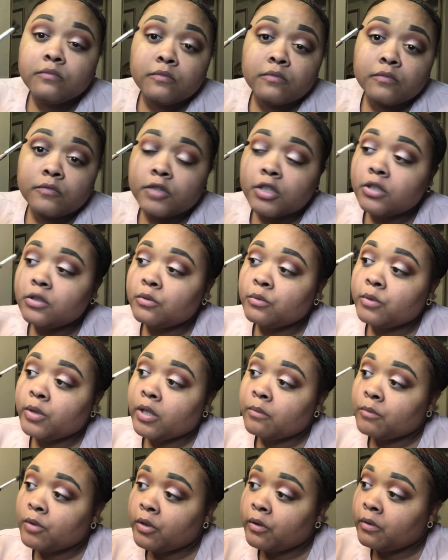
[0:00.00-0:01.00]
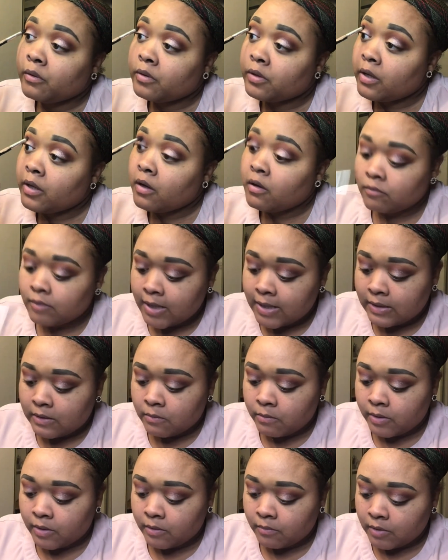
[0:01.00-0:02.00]
And that's what I'm doing, y'all. That's
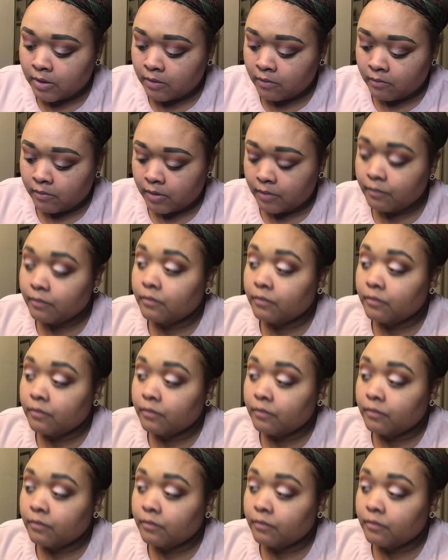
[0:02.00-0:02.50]
what I'm doing.